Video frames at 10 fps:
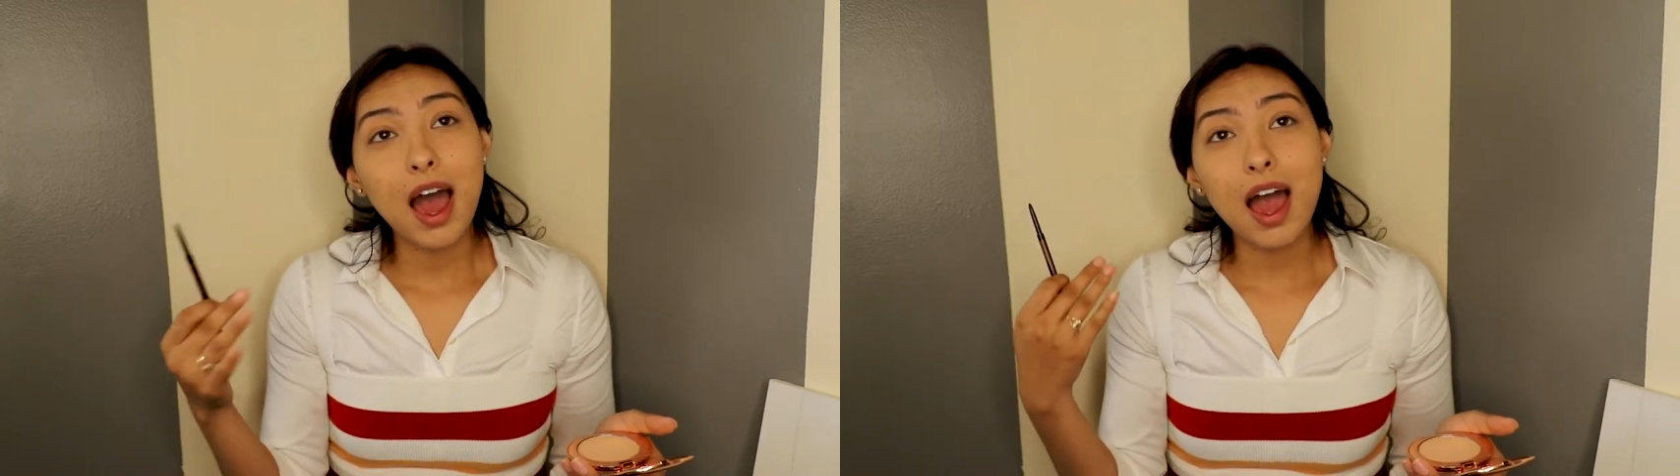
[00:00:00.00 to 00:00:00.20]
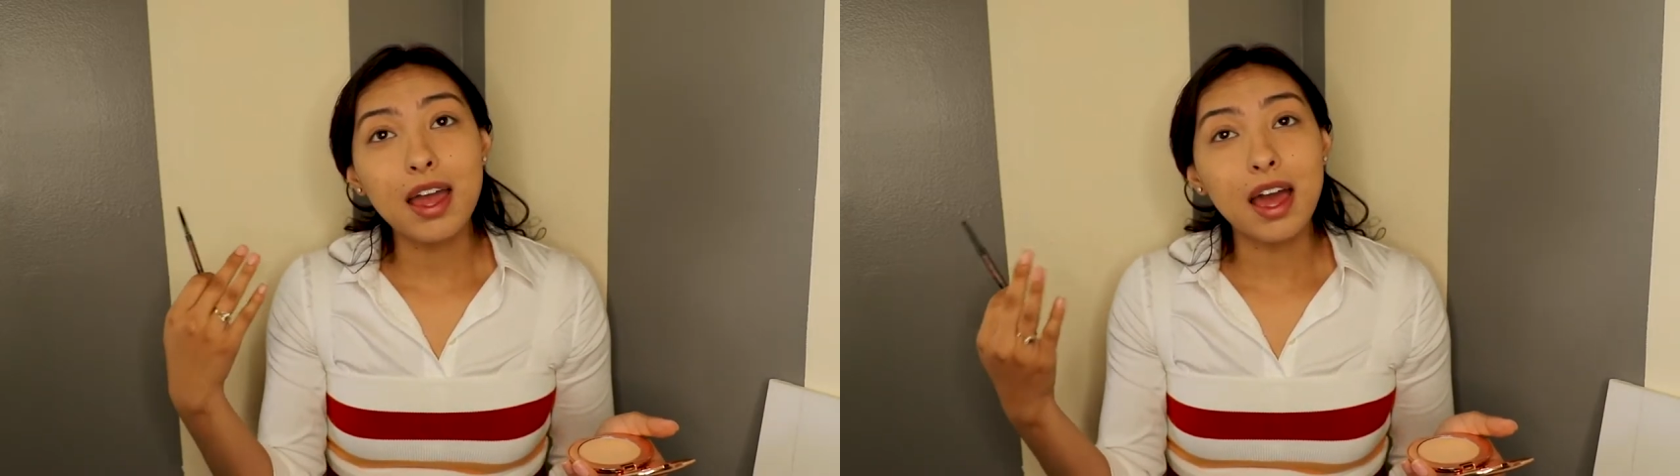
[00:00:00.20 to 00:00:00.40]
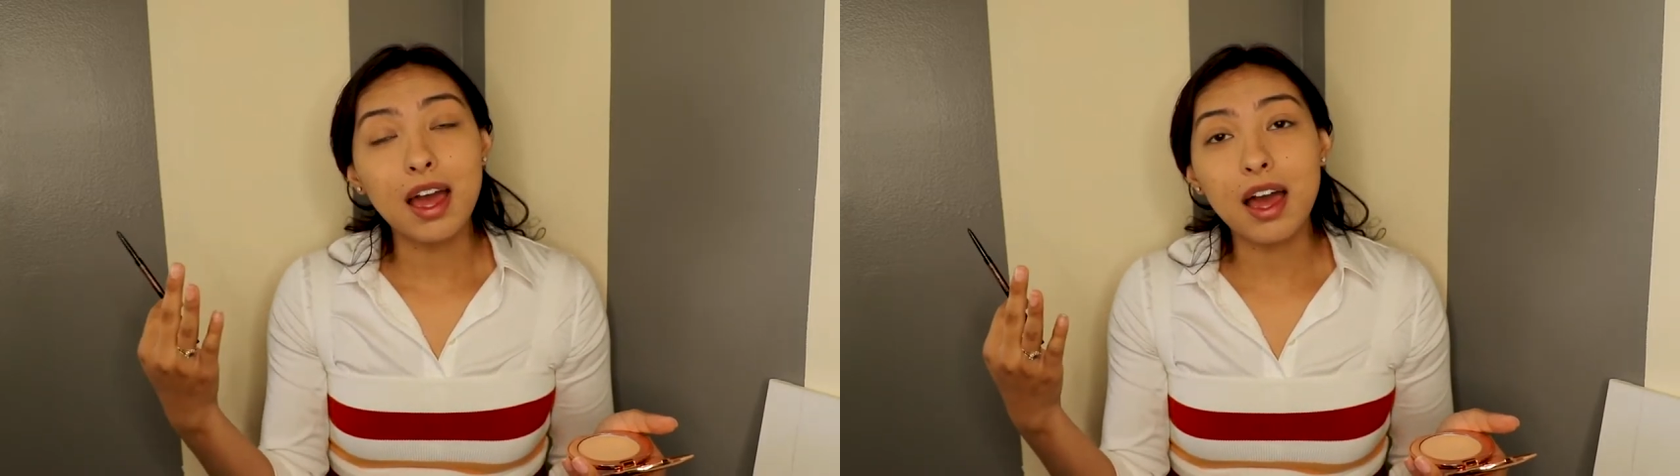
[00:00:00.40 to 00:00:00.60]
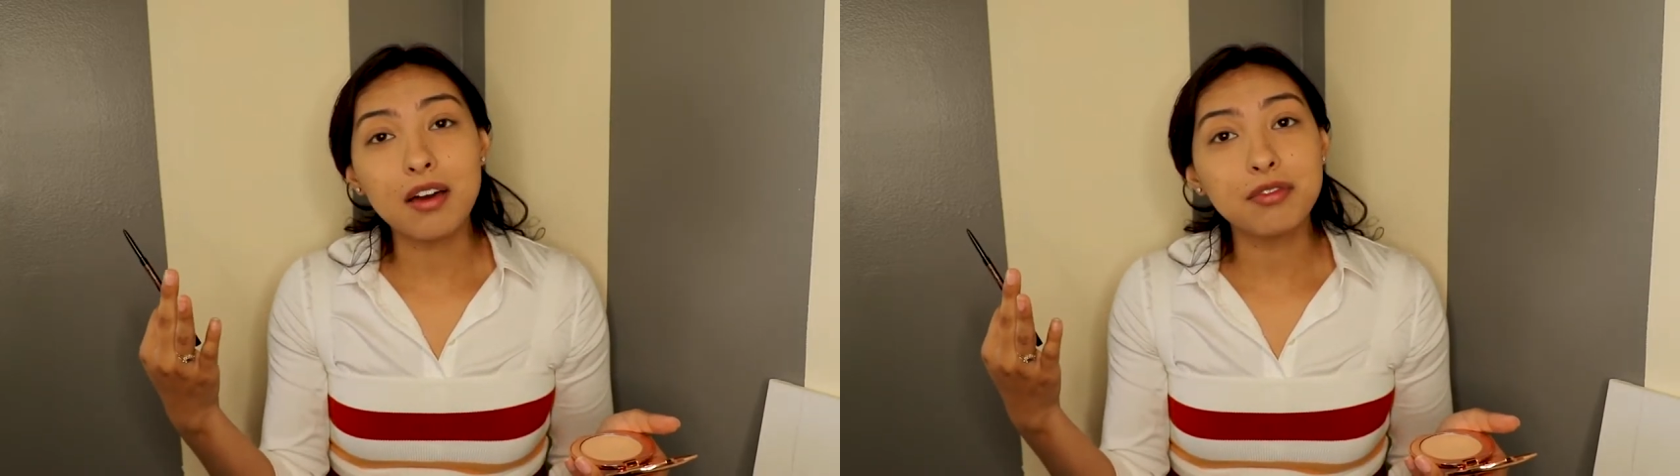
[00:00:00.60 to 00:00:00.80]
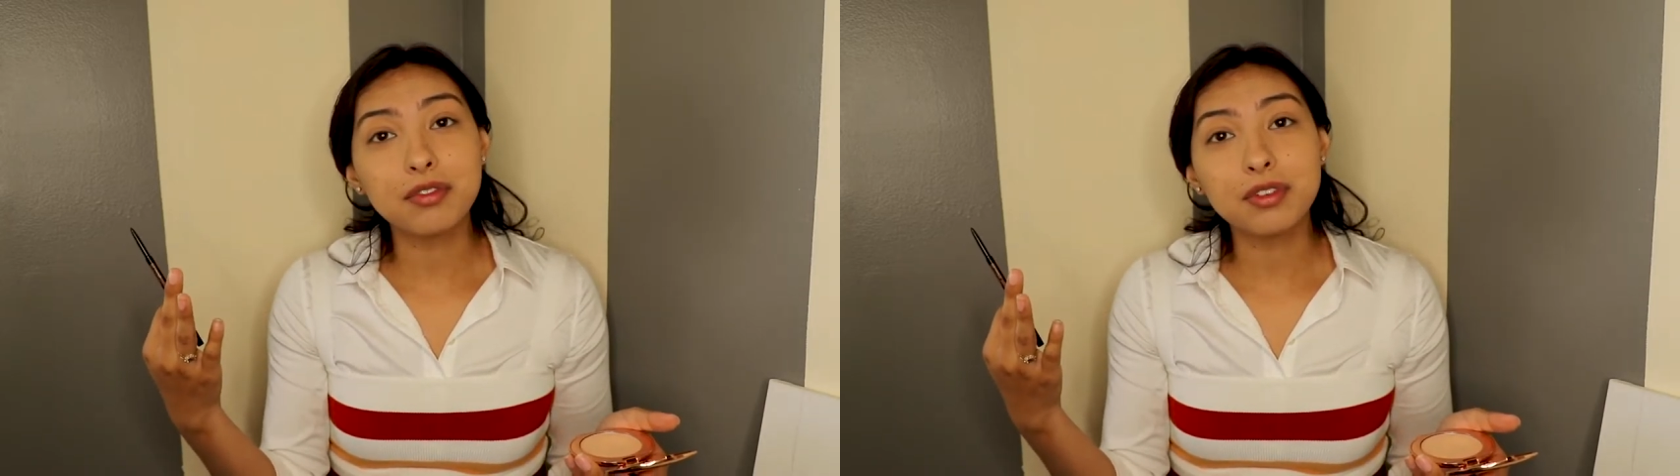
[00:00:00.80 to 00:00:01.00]
I
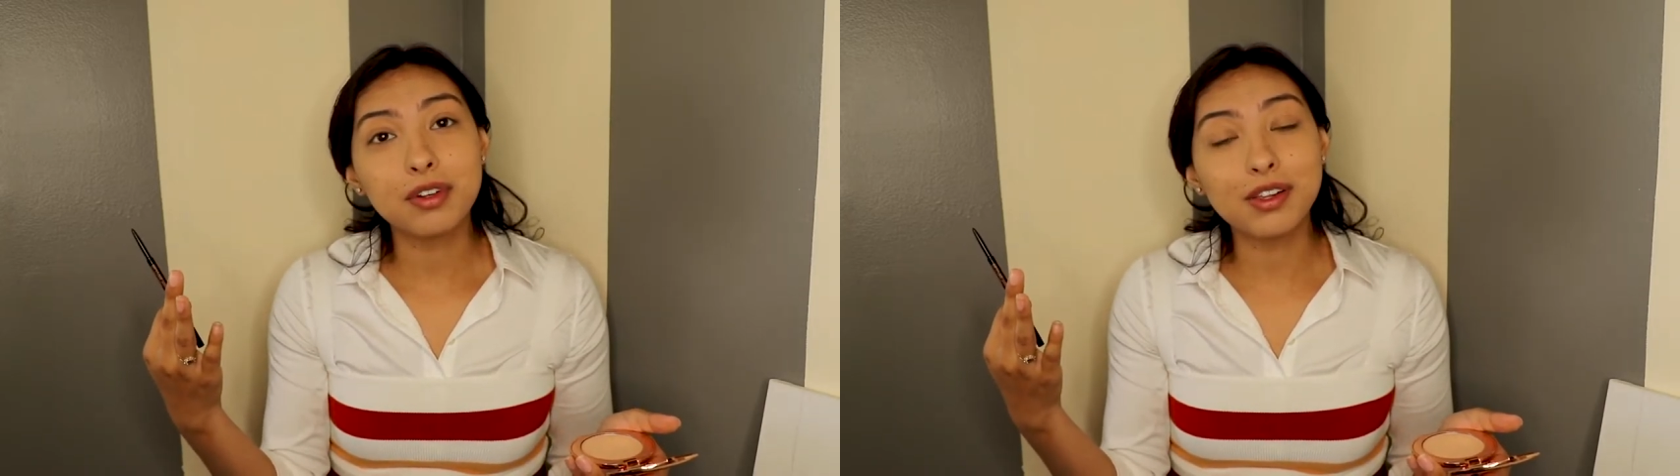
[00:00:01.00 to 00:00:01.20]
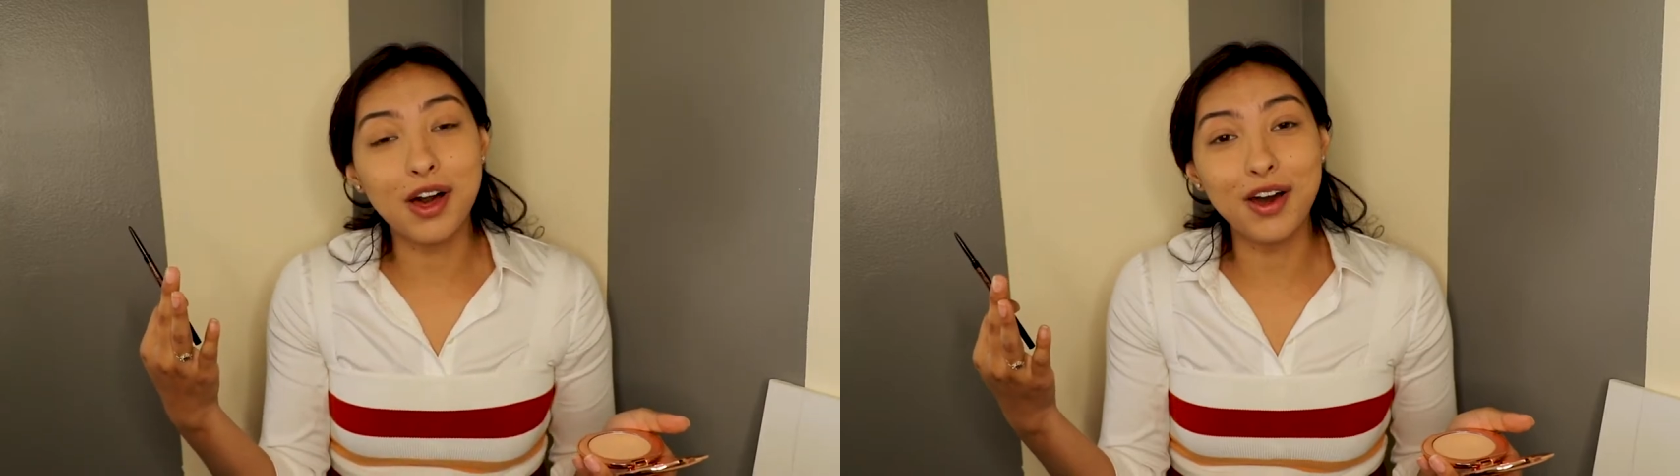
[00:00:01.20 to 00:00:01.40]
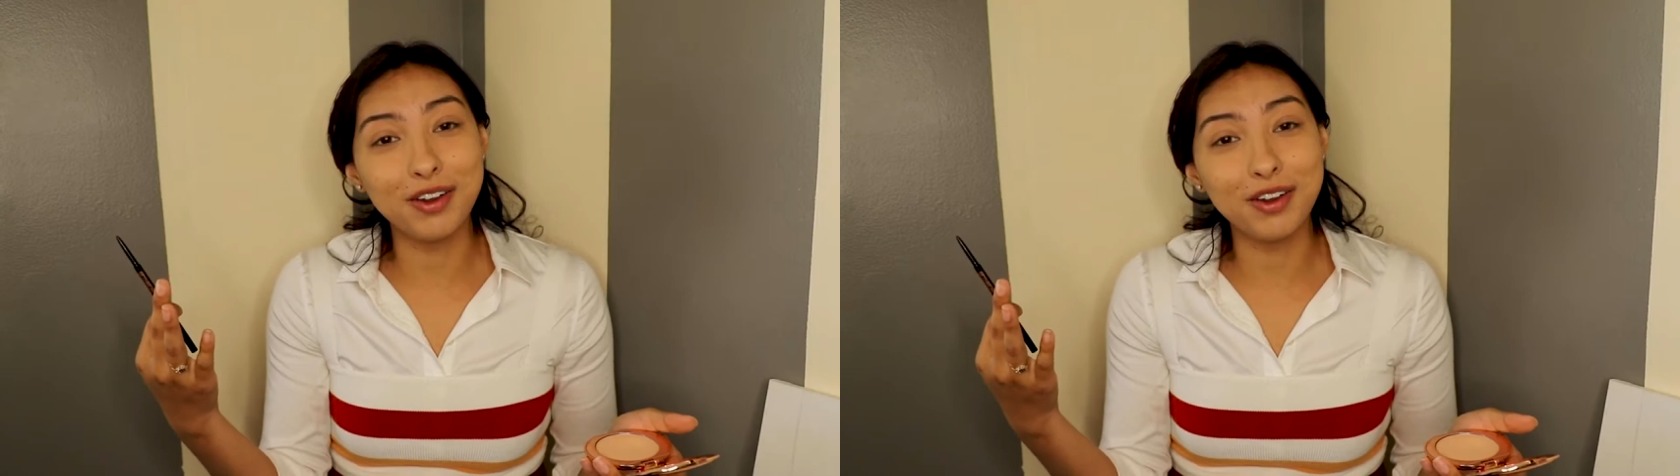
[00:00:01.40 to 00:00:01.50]
have a lot